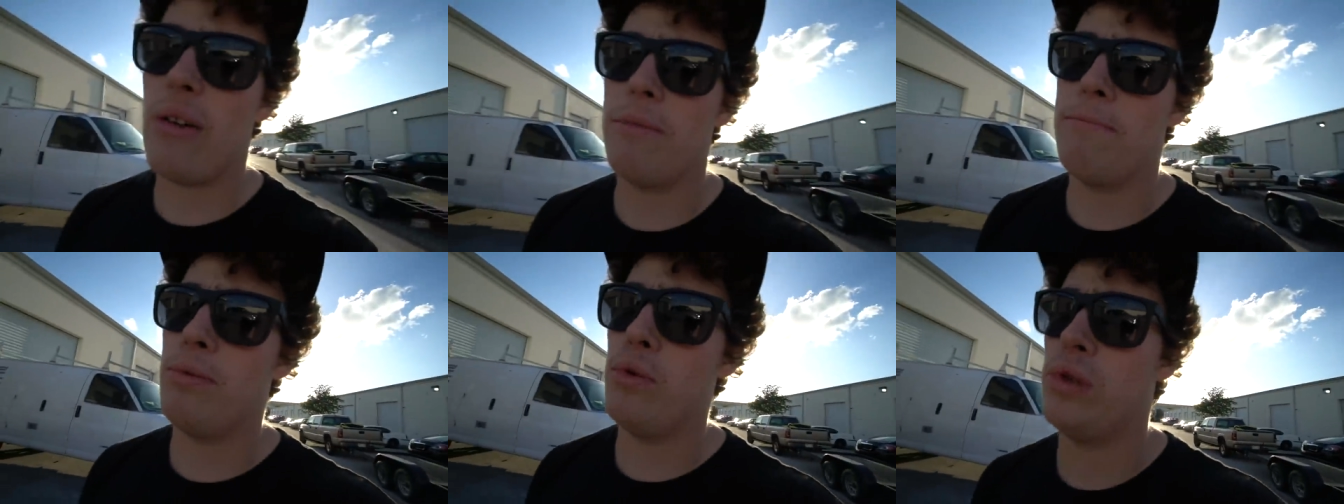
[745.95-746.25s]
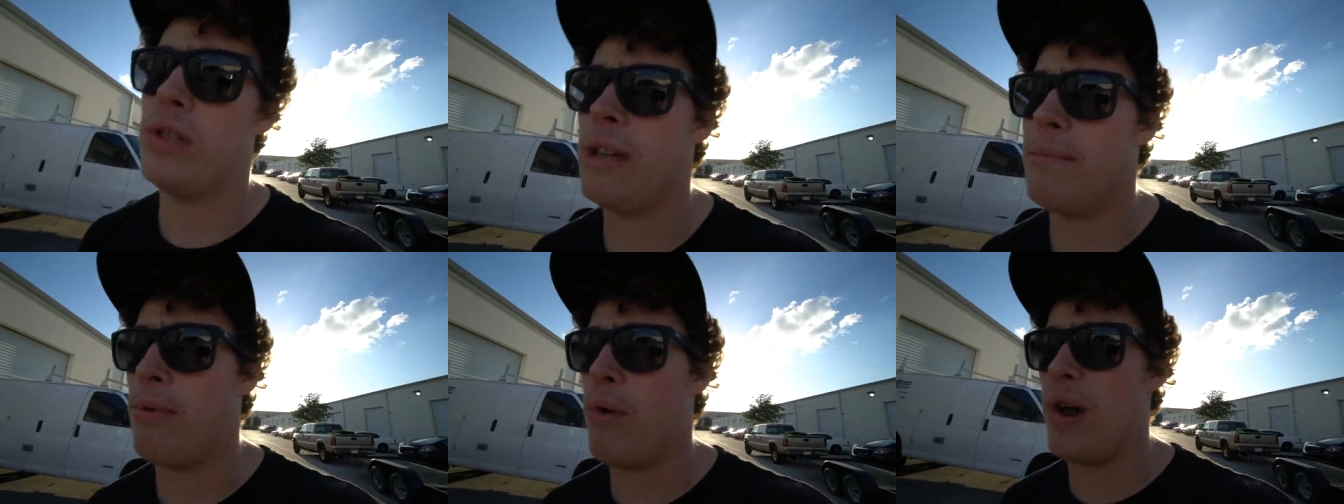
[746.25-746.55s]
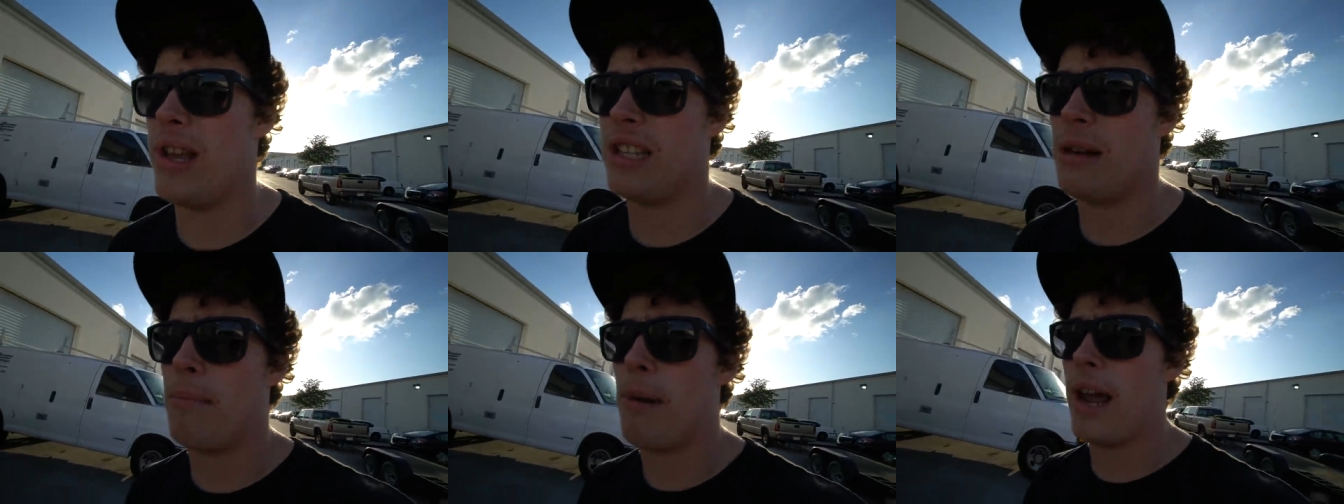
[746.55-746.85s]
out with Boosted
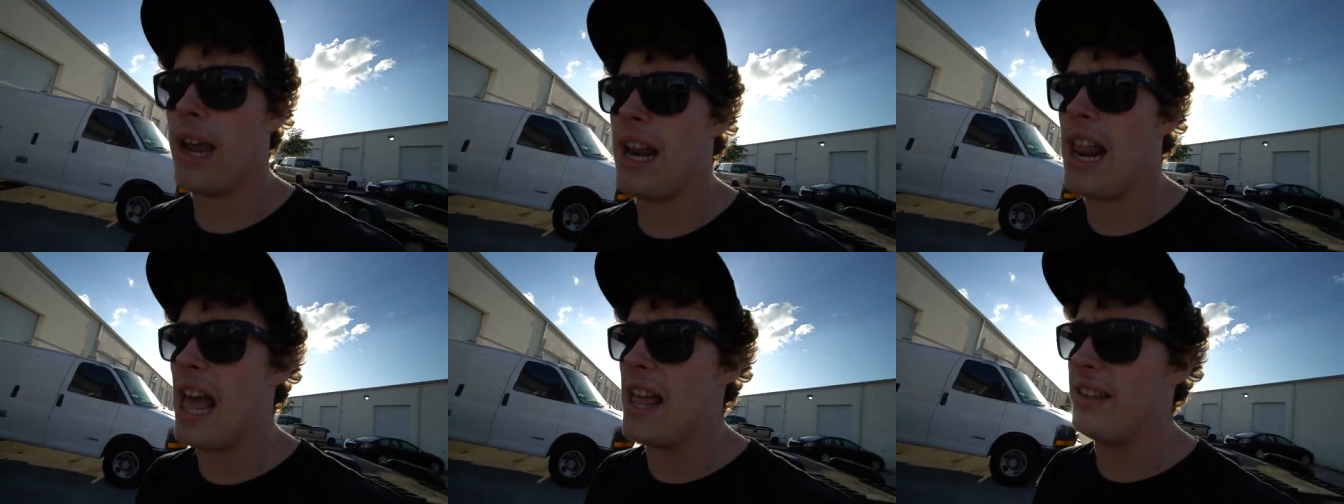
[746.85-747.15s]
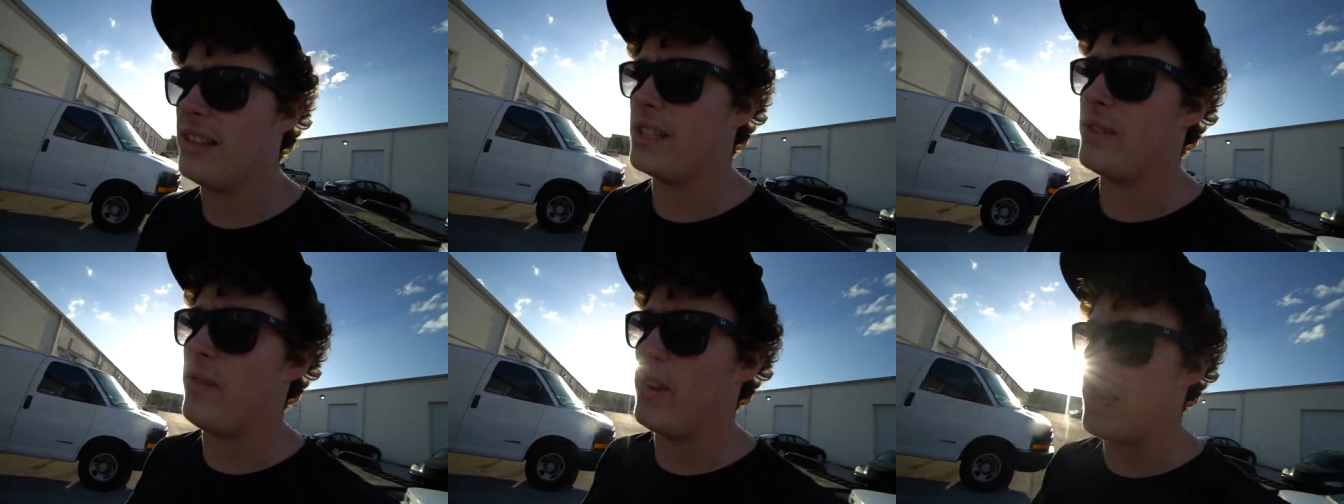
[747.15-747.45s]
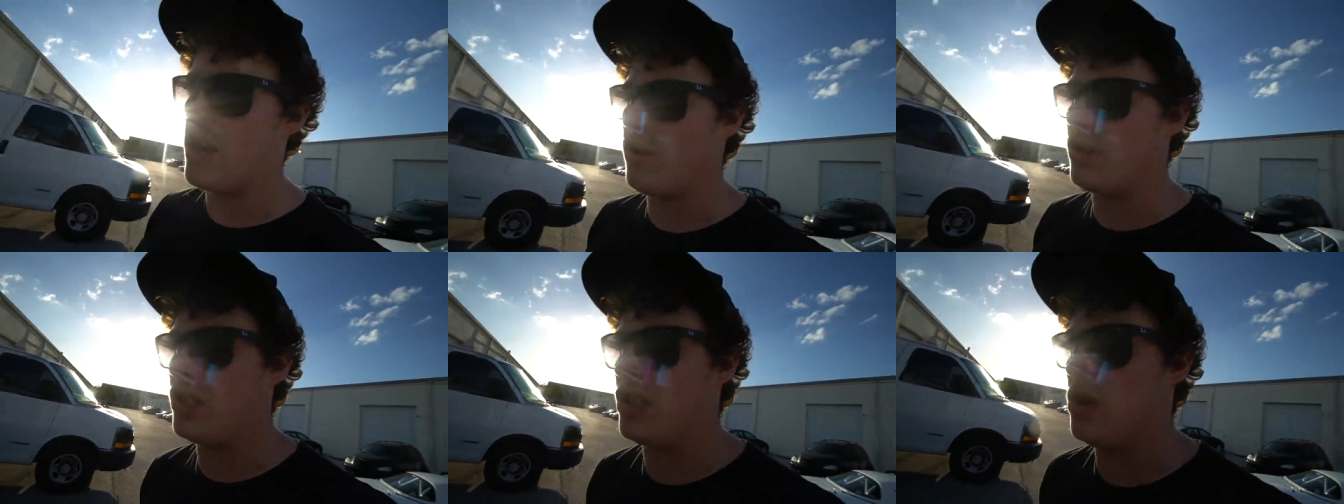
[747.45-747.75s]
Boys. I'm probably gonna end this
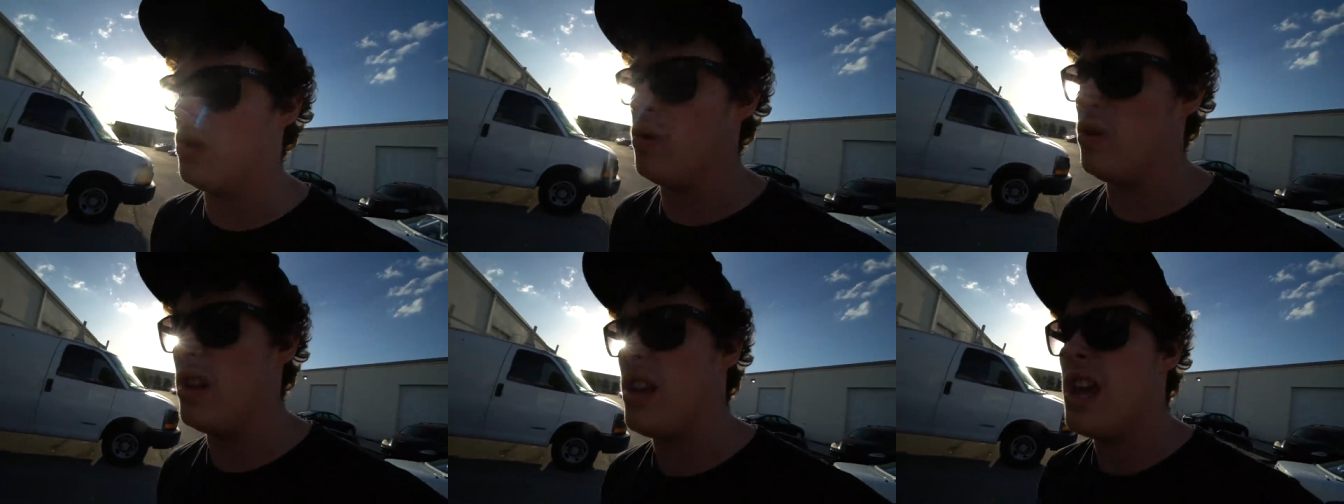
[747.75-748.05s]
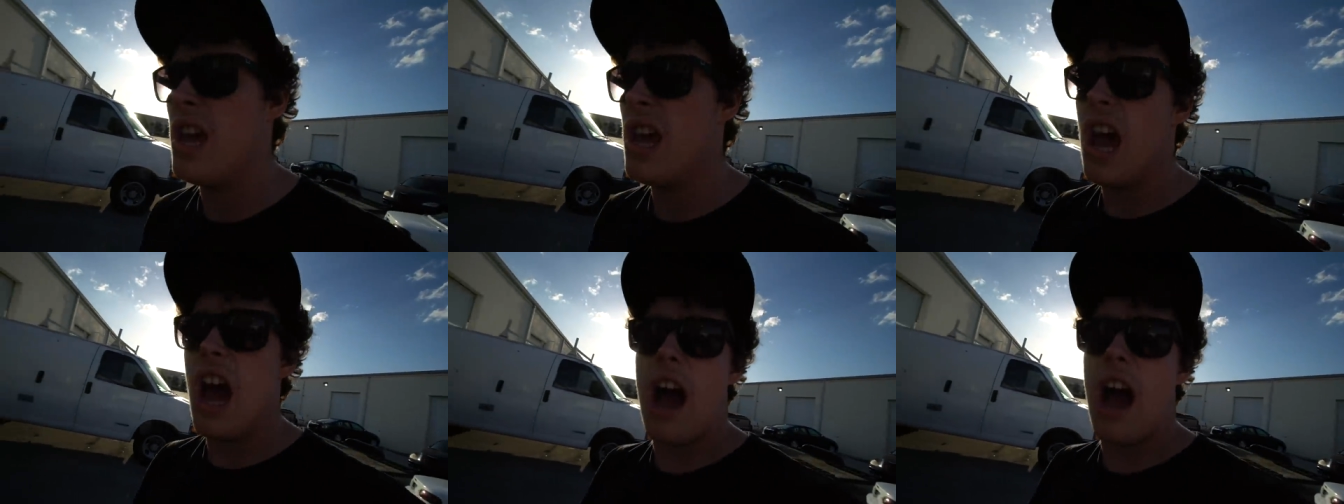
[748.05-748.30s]
video soon.